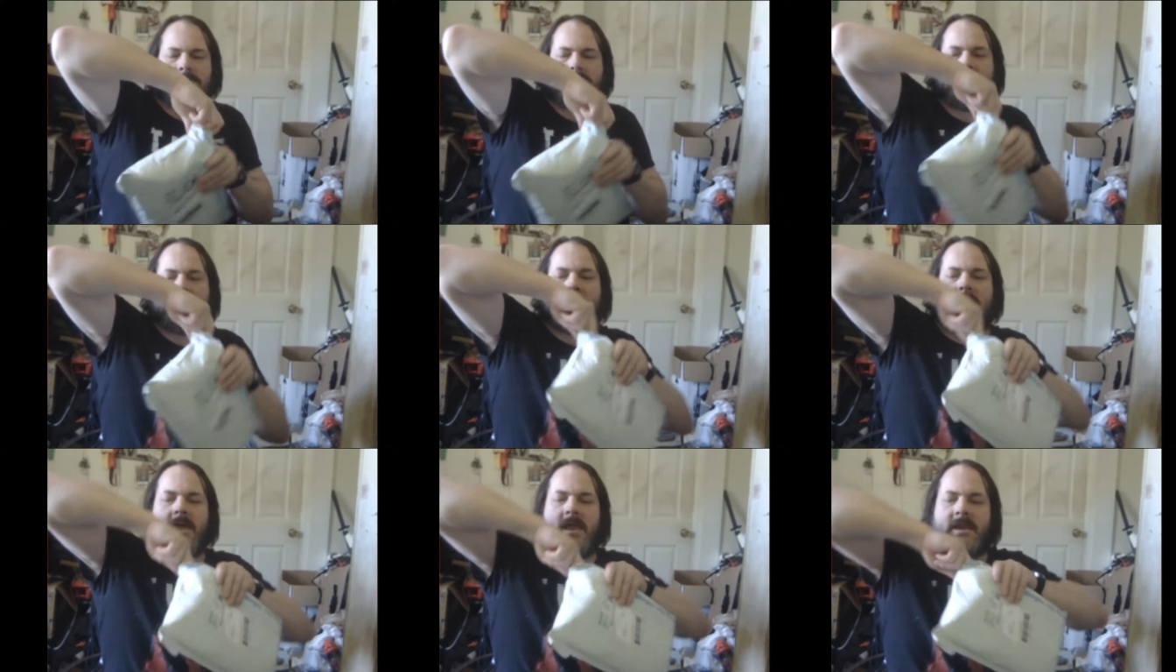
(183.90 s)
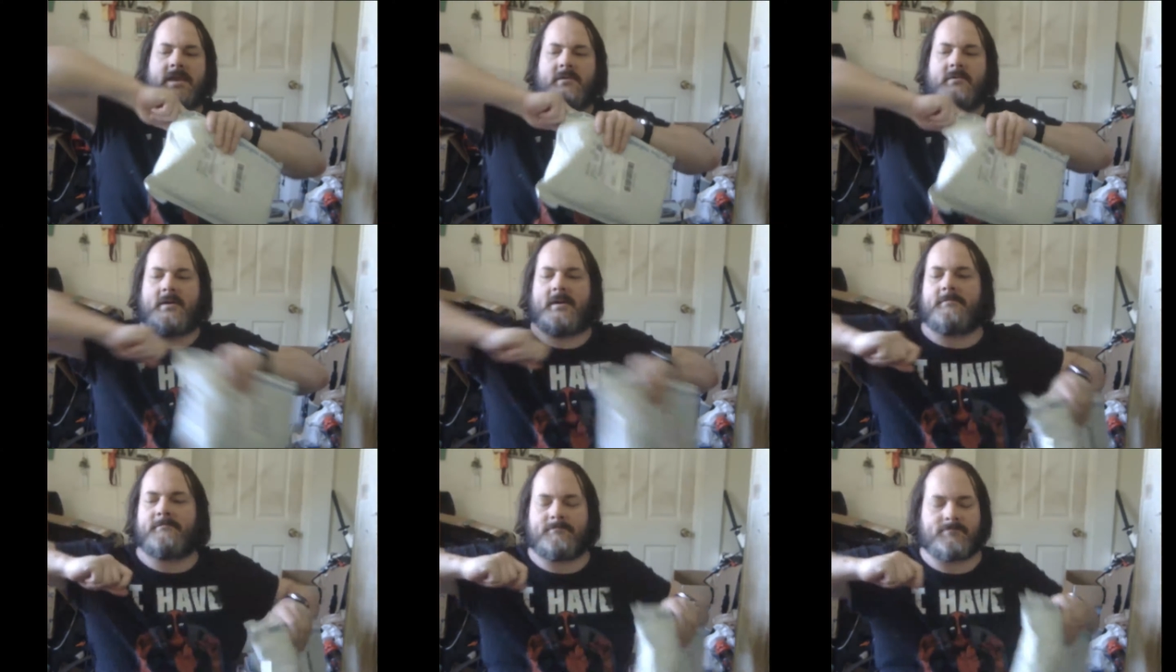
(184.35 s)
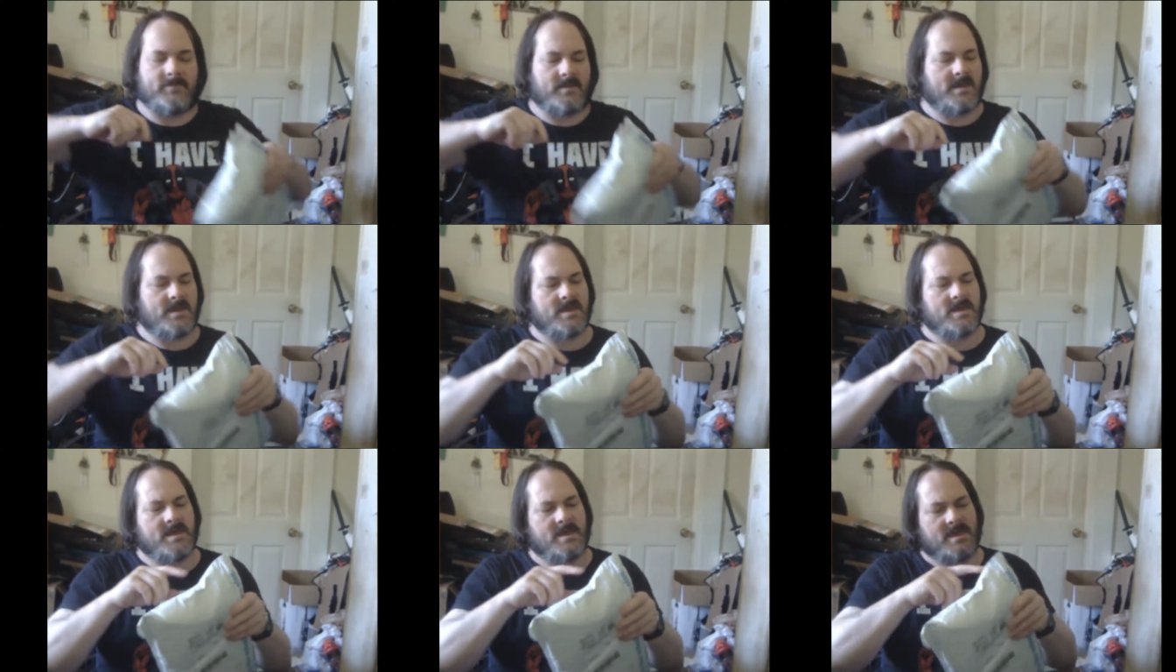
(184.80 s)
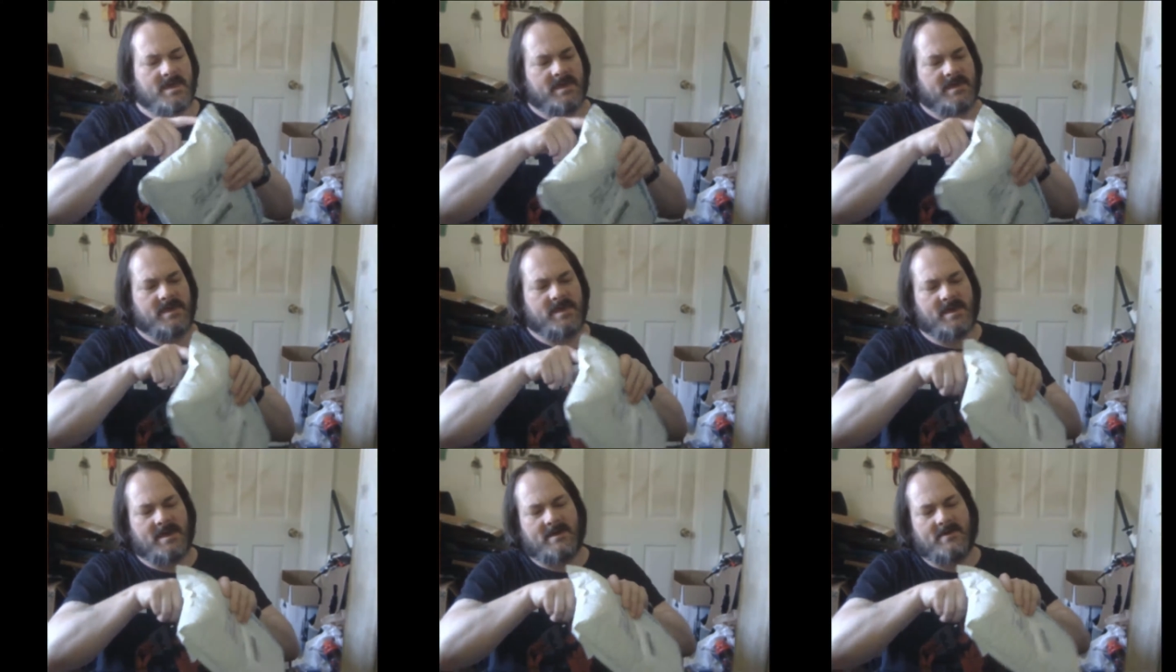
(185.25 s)
anyway,
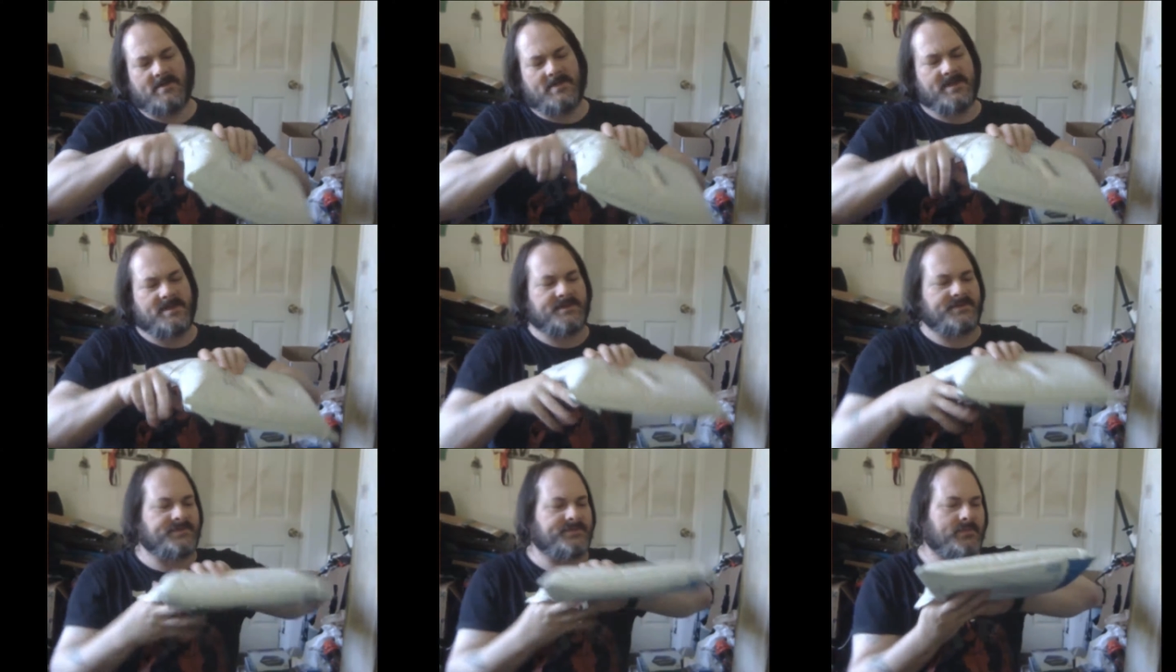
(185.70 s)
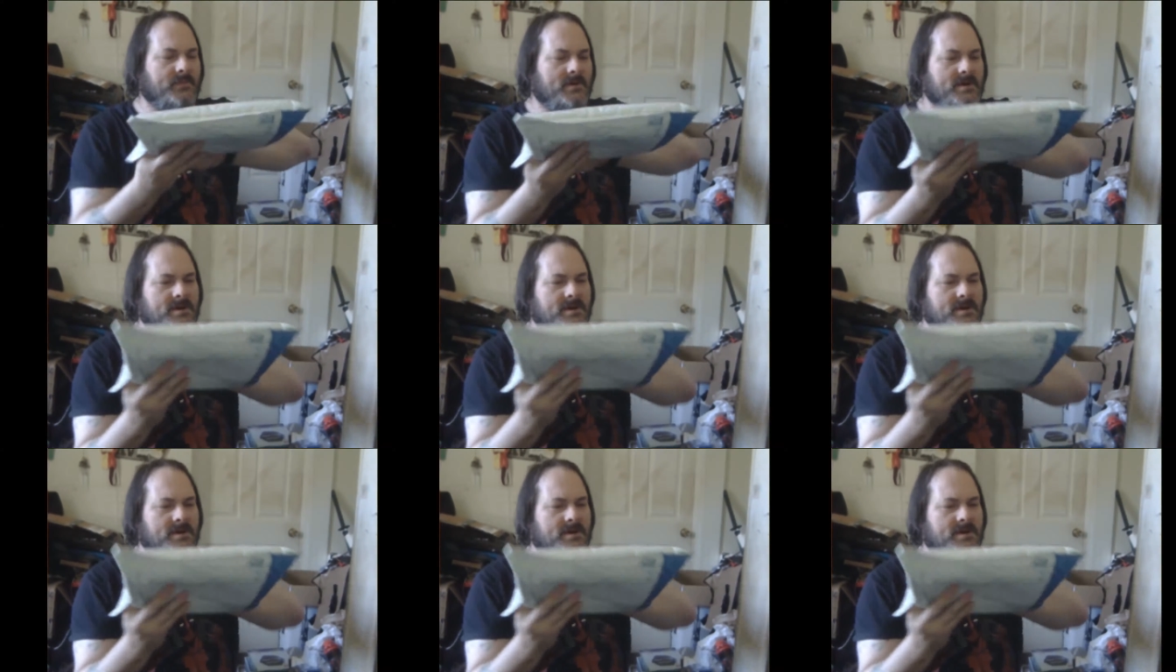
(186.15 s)
yeah, this one